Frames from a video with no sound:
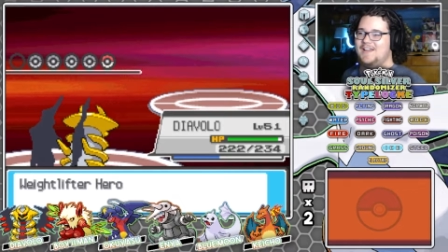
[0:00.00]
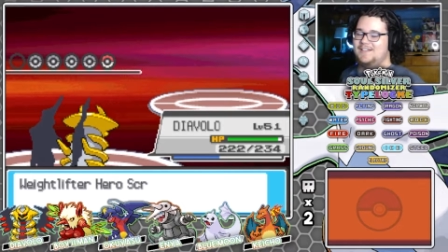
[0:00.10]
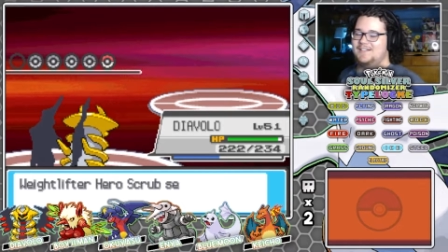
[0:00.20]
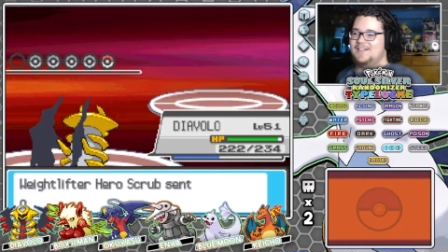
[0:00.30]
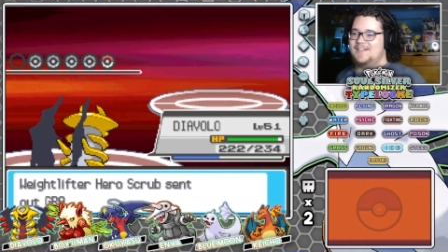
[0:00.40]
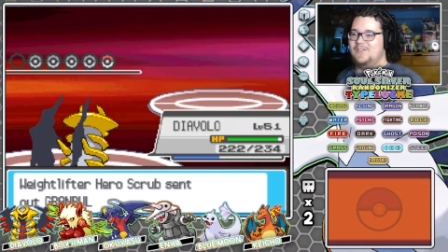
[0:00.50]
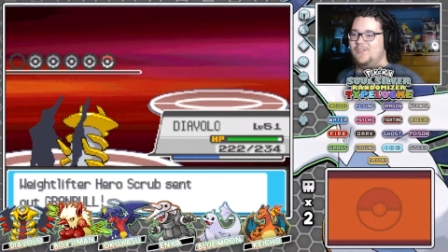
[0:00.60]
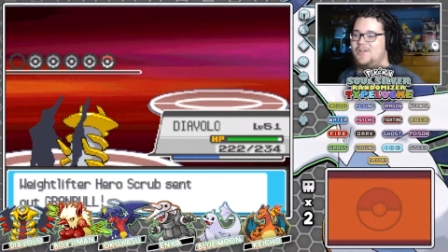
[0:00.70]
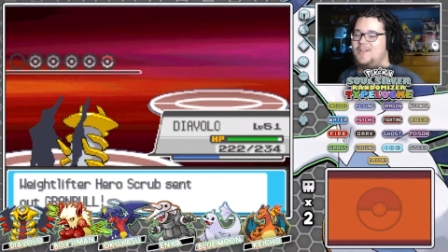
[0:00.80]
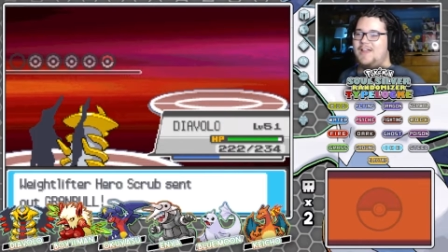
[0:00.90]

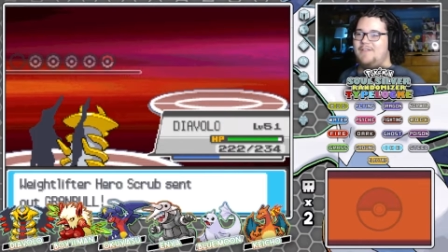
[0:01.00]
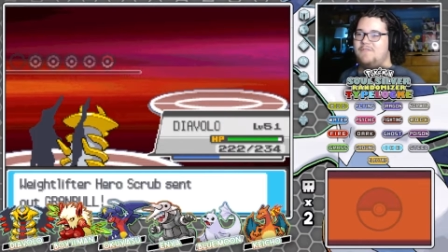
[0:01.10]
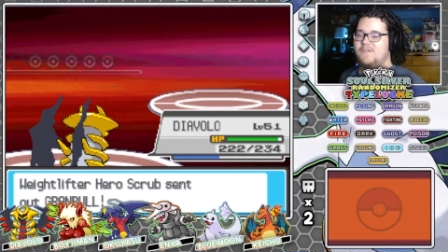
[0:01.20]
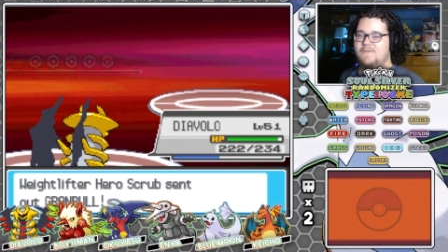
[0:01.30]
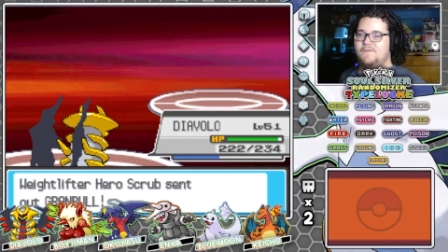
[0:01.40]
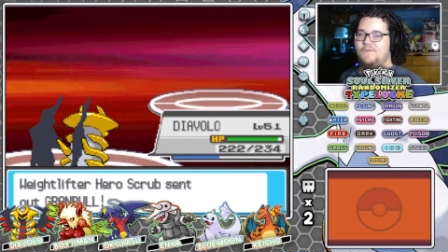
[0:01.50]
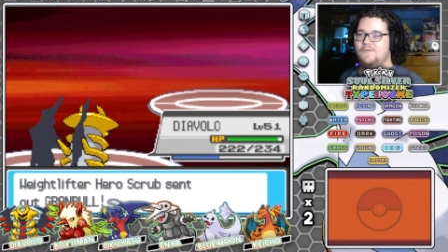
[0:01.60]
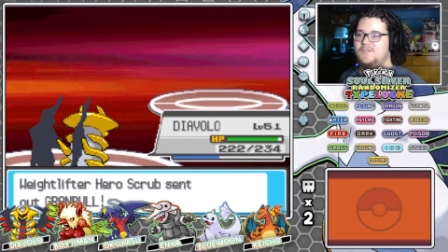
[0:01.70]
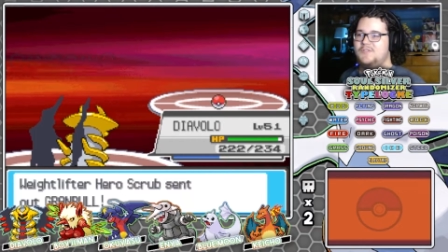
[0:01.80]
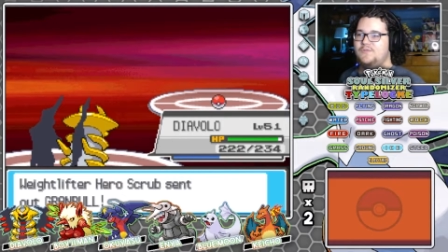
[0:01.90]
He'll have 3 full
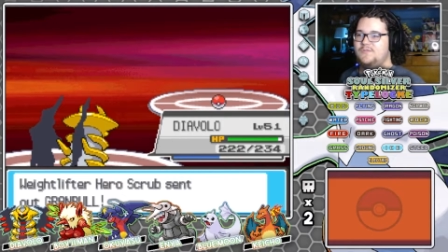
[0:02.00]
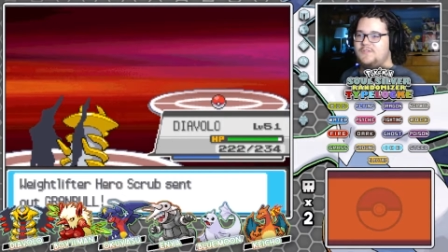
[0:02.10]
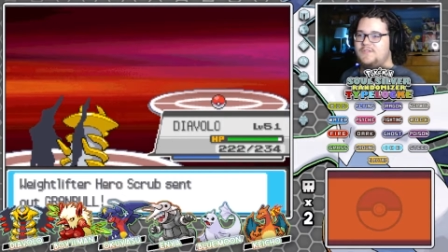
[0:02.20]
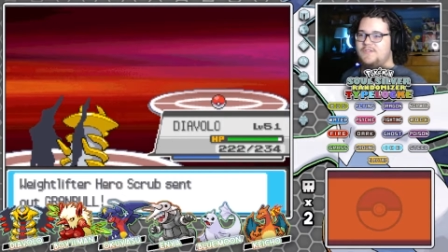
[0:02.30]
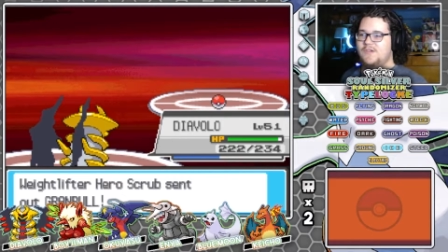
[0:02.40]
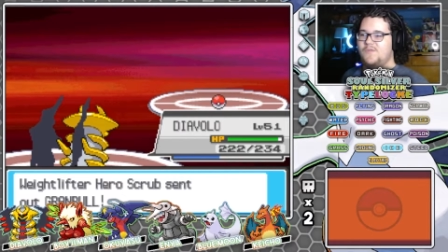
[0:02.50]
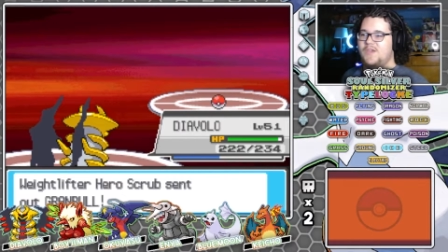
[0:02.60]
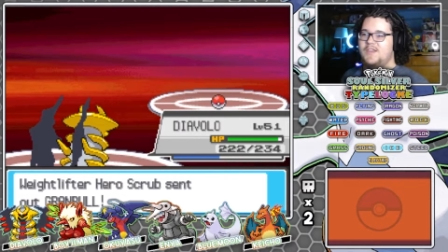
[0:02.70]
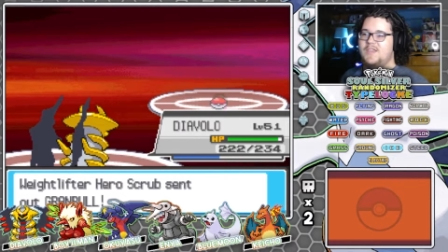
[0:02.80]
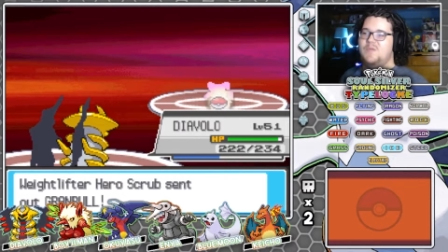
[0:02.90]
restores, so we gotta
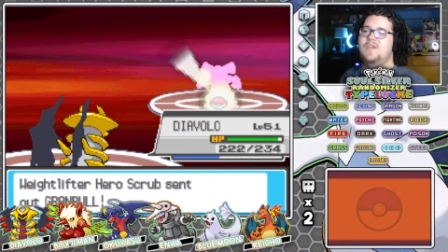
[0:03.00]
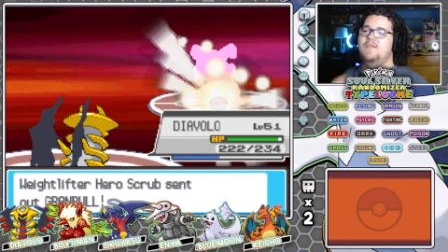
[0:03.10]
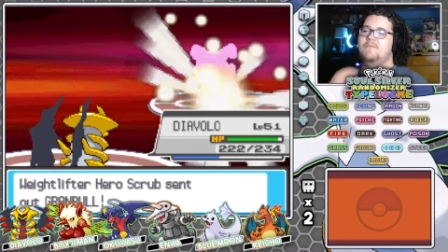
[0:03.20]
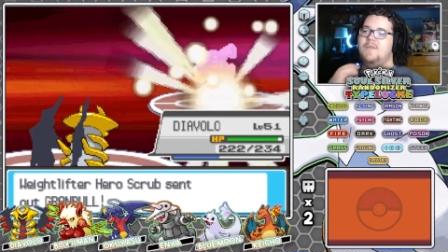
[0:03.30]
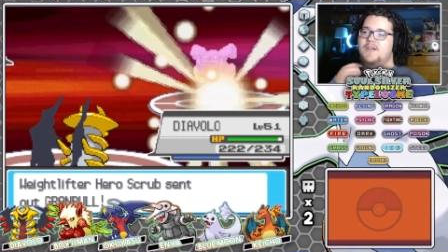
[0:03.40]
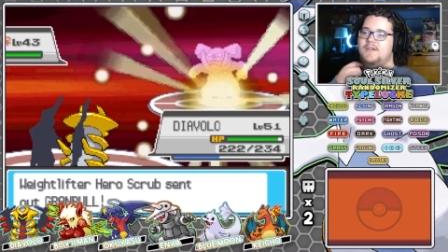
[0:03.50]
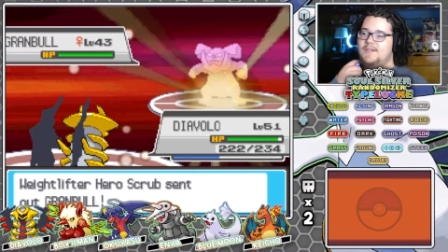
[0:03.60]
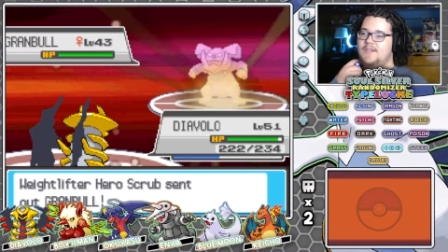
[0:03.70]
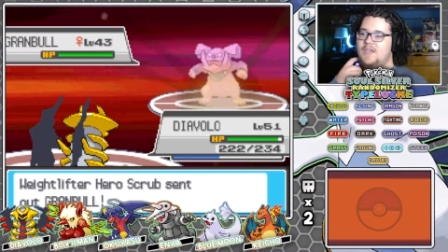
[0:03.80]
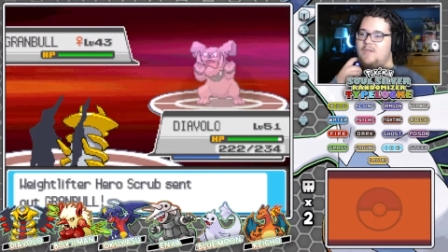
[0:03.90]
keep that in mind.
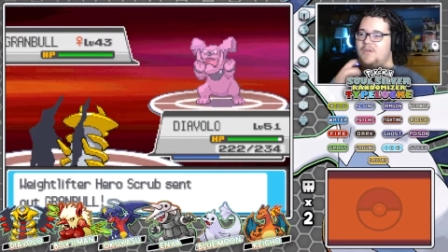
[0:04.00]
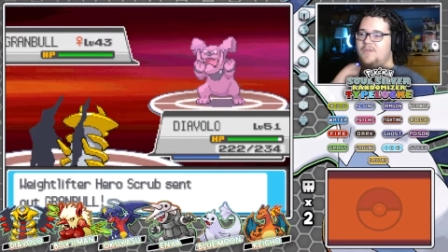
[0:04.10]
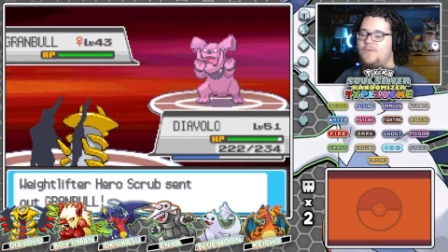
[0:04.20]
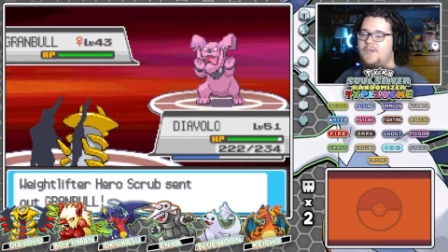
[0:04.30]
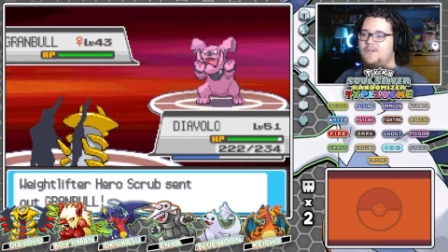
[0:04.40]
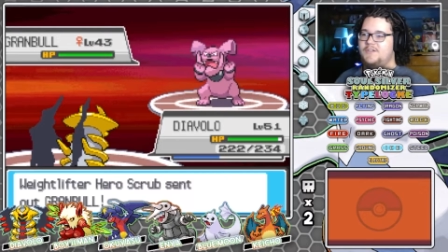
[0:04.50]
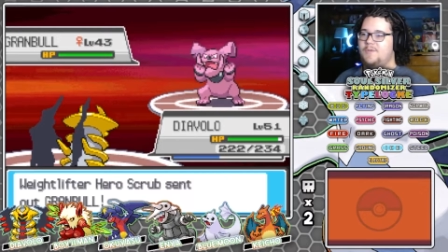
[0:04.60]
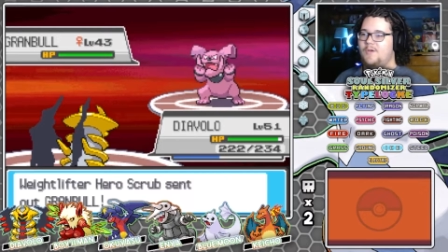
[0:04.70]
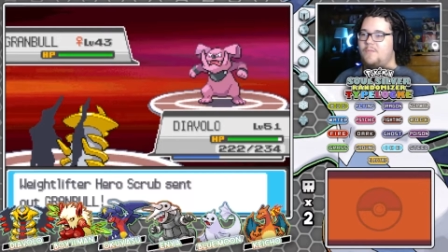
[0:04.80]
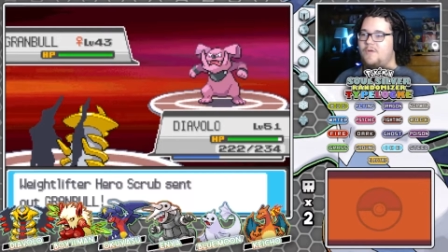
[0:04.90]
But if we kill his
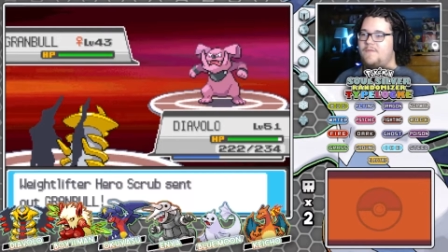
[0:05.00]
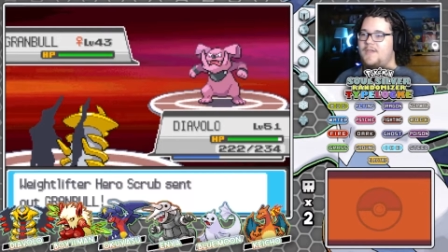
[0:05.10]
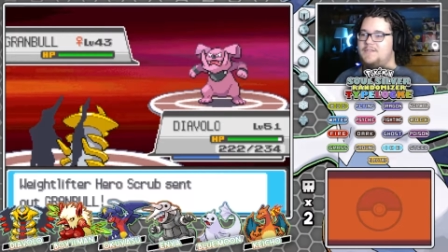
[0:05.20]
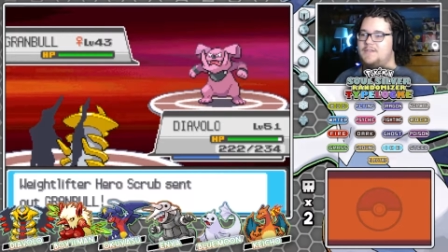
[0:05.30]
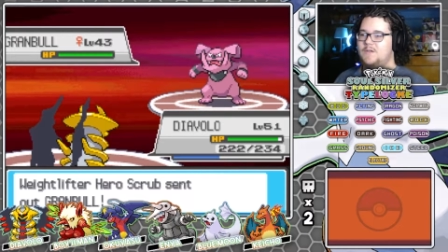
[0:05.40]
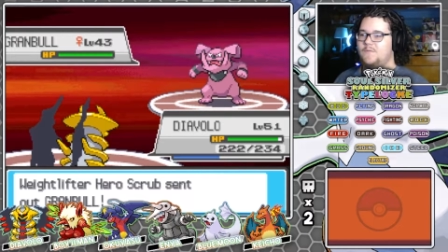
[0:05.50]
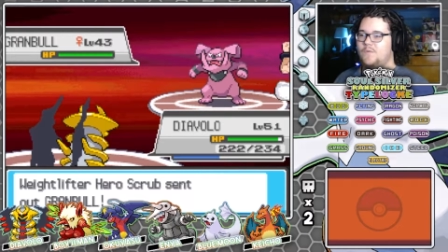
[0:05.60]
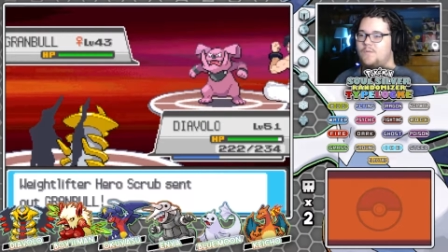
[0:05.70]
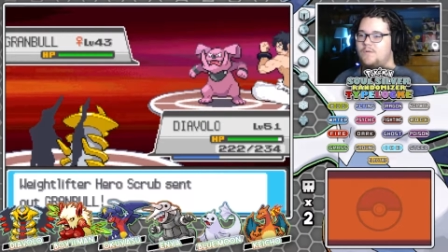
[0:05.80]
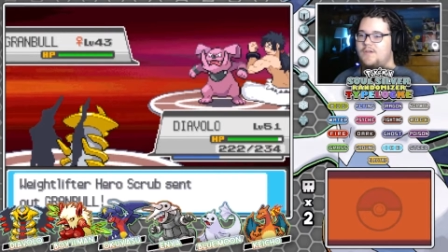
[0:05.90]
Pokemon fast enough, we
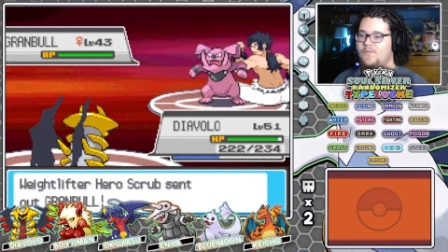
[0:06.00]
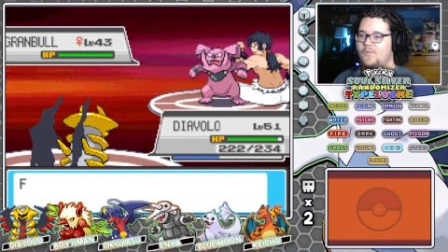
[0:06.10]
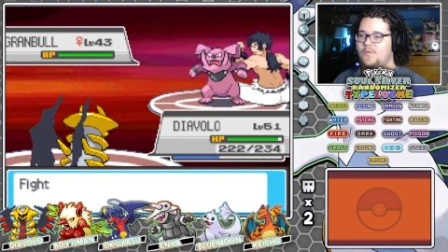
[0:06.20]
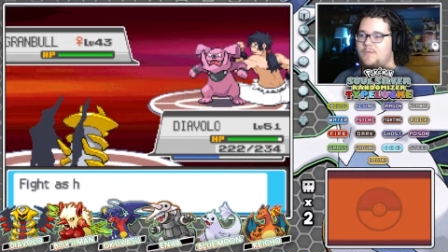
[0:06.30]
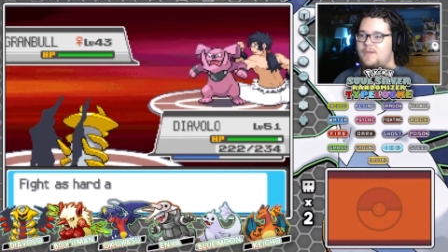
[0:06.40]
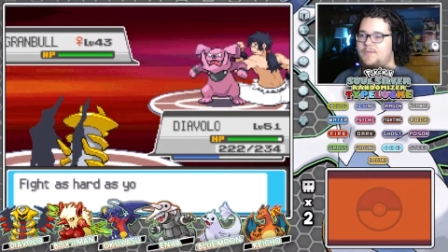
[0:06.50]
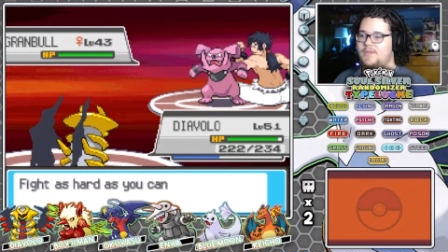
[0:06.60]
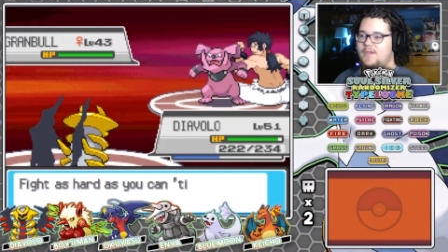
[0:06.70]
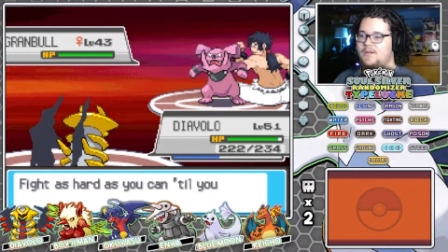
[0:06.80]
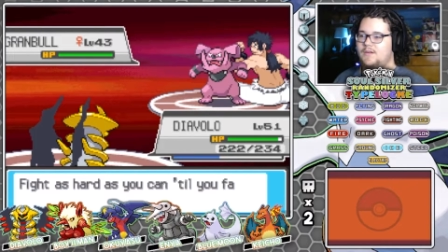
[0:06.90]
won't have to worry about that.